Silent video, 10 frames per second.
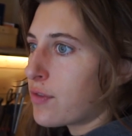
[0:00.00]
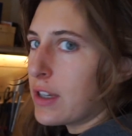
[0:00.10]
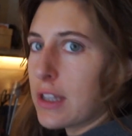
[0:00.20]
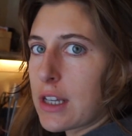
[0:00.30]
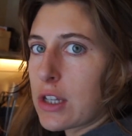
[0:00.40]

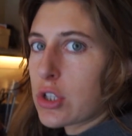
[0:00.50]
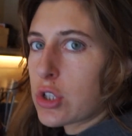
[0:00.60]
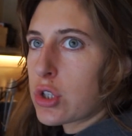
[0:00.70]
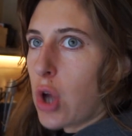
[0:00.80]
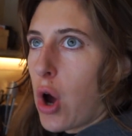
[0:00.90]
feeling
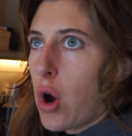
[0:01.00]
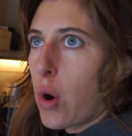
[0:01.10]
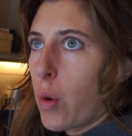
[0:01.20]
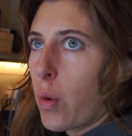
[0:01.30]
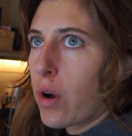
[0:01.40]

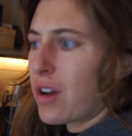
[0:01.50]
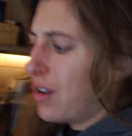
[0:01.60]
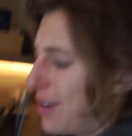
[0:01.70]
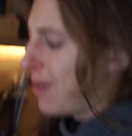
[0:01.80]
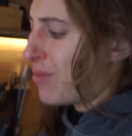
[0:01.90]
so
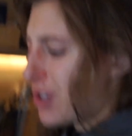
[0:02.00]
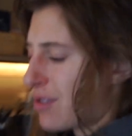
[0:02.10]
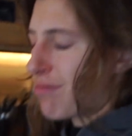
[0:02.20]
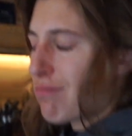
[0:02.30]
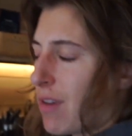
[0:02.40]
good. I'm
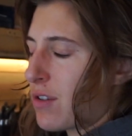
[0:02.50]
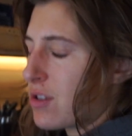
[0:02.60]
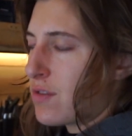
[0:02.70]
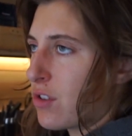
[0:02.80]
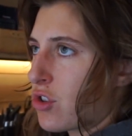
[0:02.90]
just, I
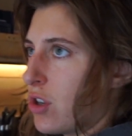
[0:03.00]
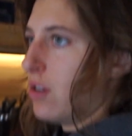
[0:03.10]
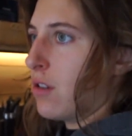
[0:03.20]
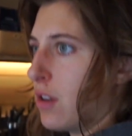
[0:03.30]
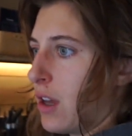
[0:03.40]
just feel
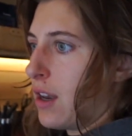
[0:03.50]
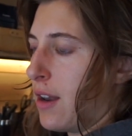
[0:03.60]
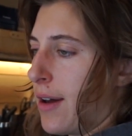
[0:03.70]
chilled. And